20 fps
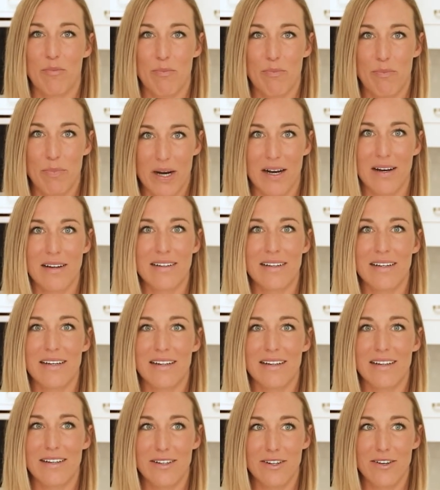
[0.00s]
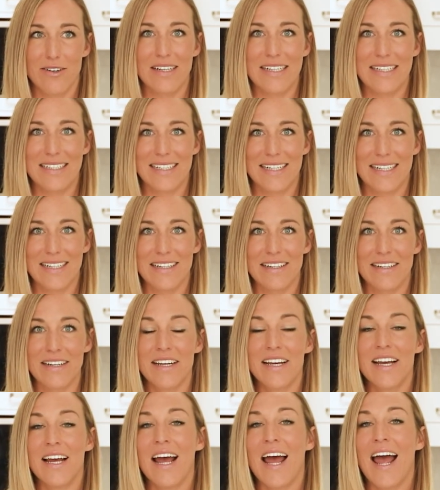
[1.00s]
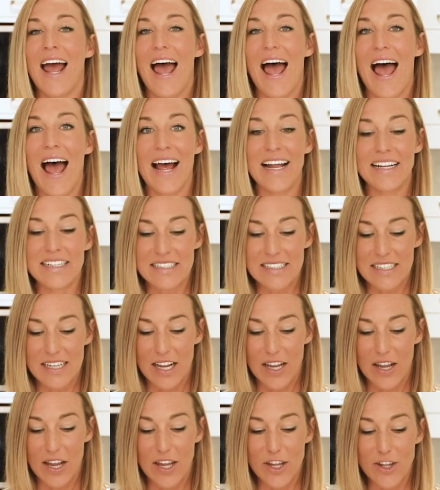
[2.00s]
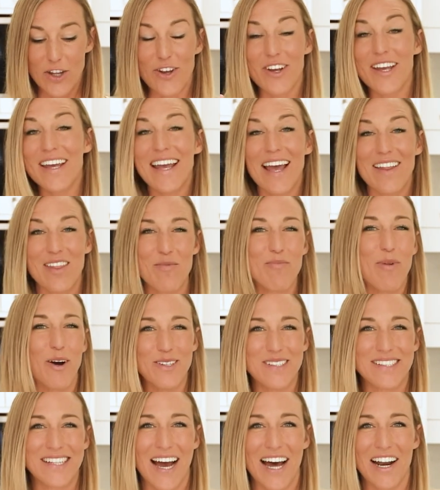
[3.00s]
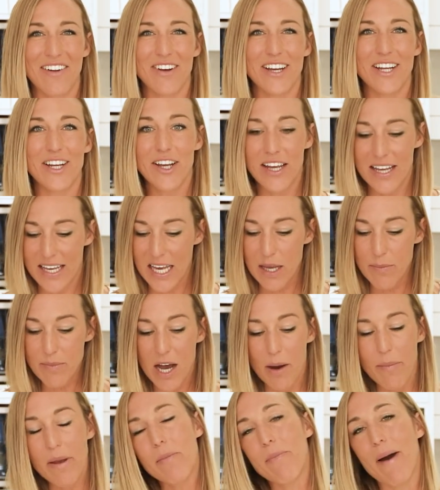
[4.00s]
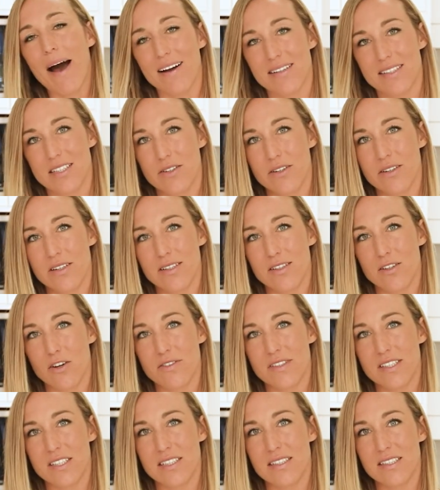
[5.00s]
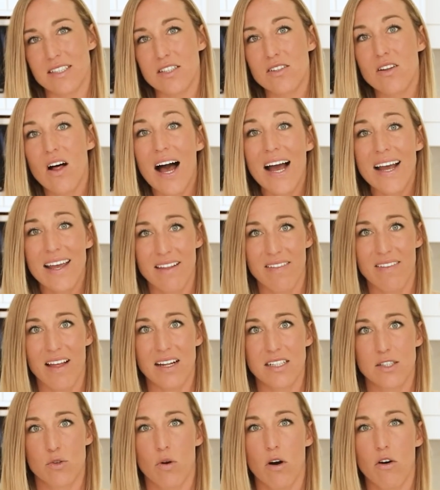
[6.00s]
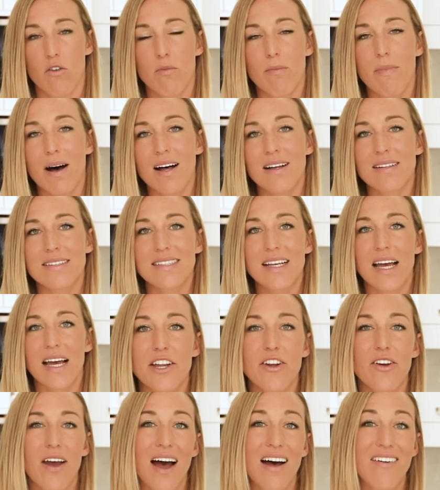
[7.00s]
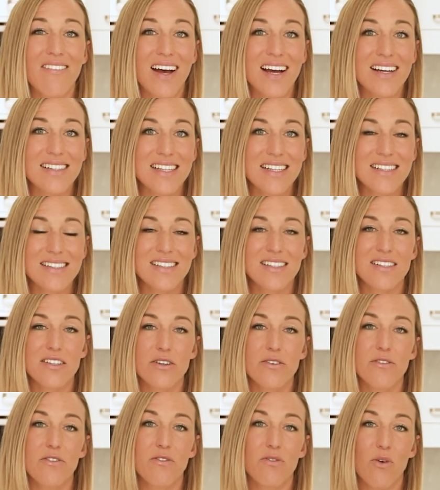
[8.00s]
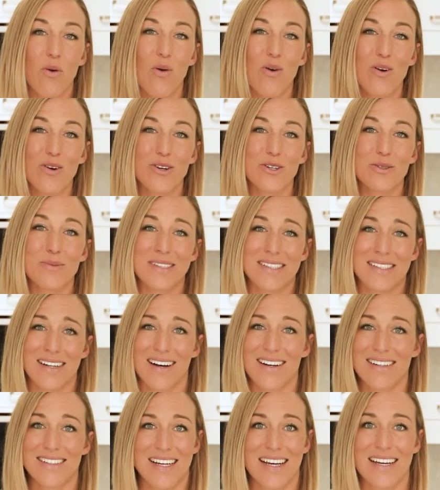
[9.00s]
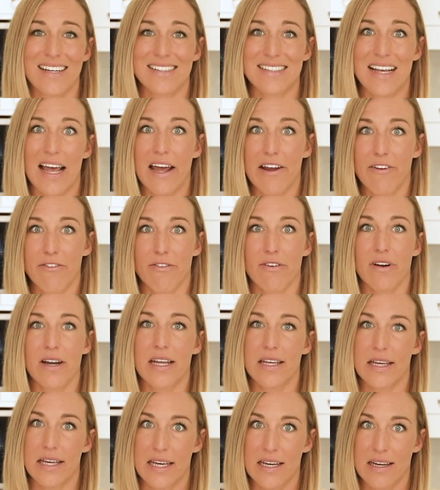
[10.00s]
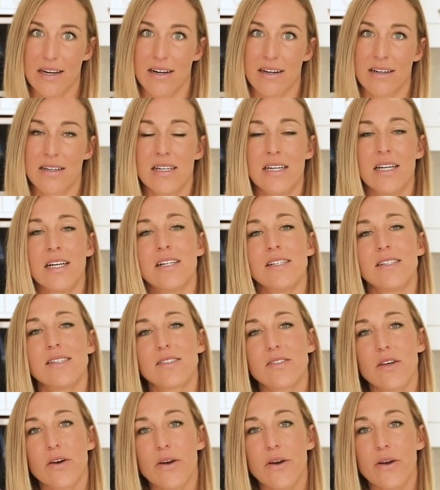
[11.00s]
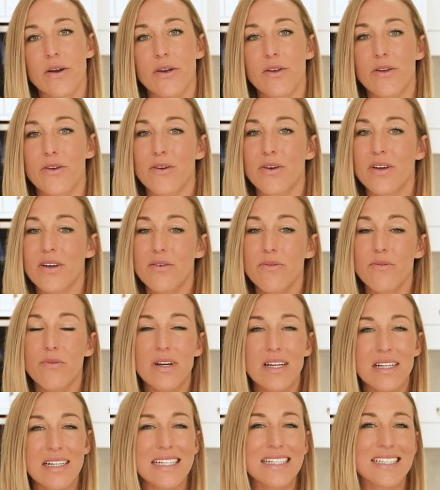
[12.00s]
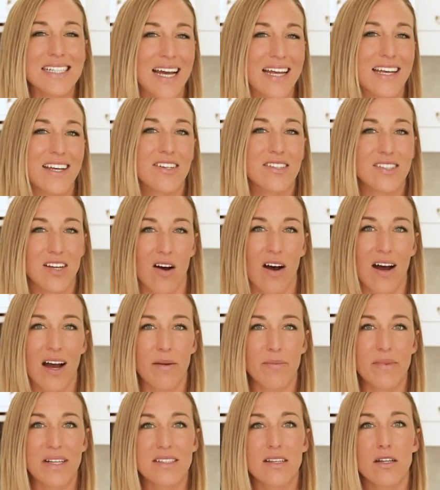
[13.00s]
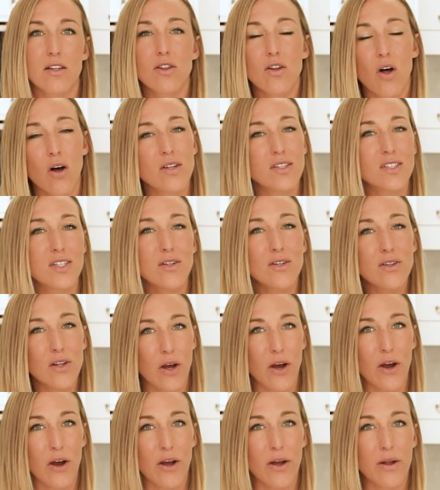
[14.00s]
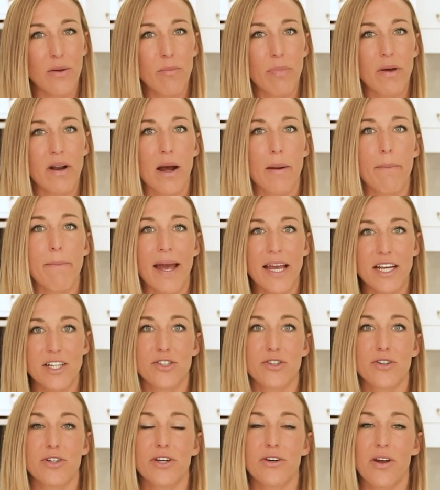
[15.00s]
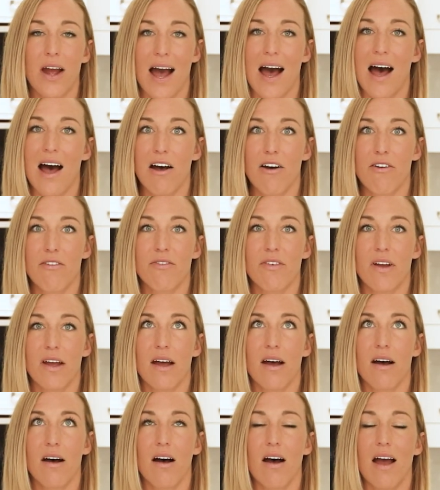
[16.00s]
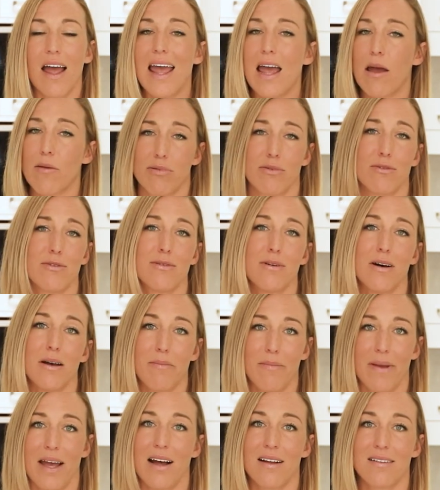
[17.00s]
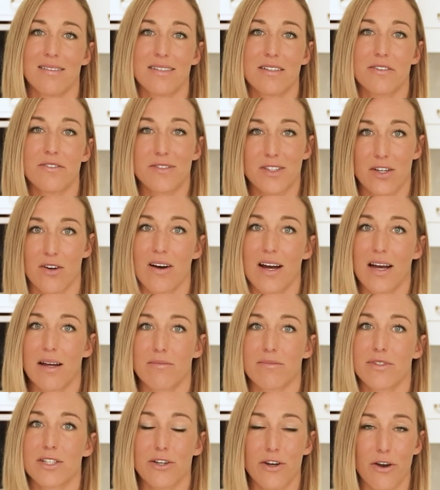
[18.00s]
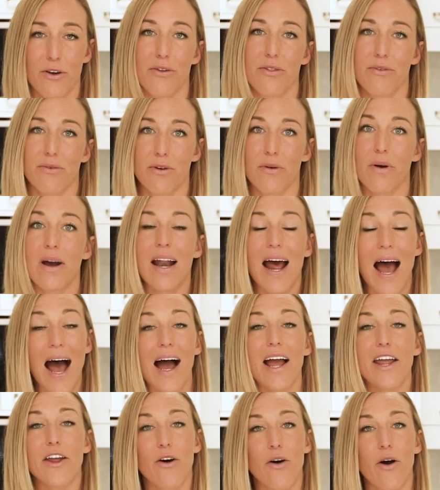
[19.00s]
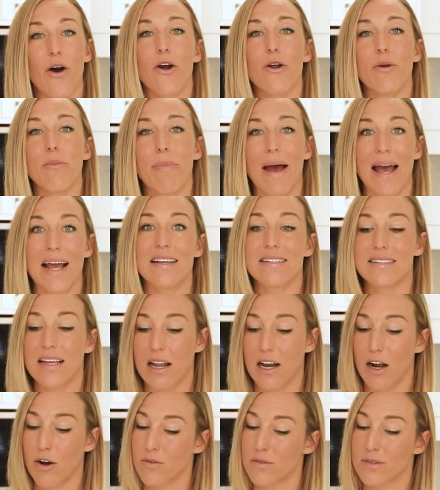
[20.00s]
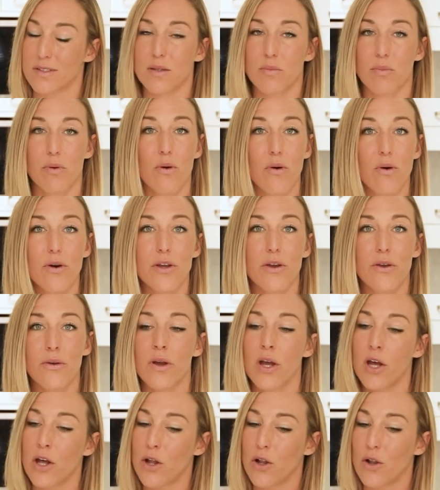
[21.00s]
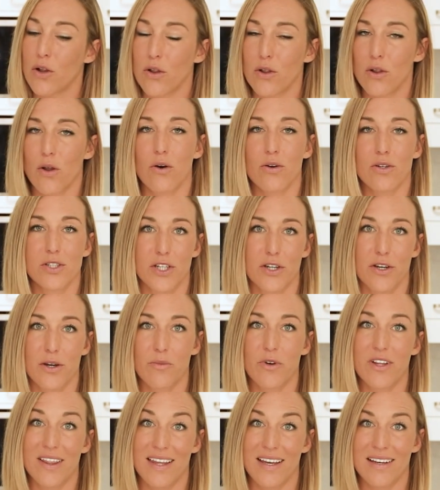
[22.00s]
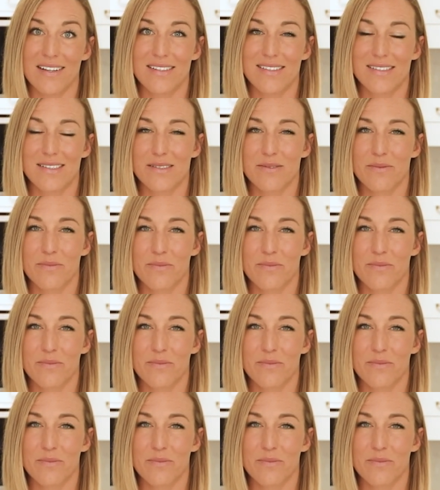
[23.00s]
Pun not intended. And you can get the most out of it. You can keep coming back to it as often as you like in that 12 months, you have access to the 4 group start dates every year. So you can really take your time. There's a lot to learn, but I make sure you have ample amounts of time to go through it at your own pace, and I will support you long term with this.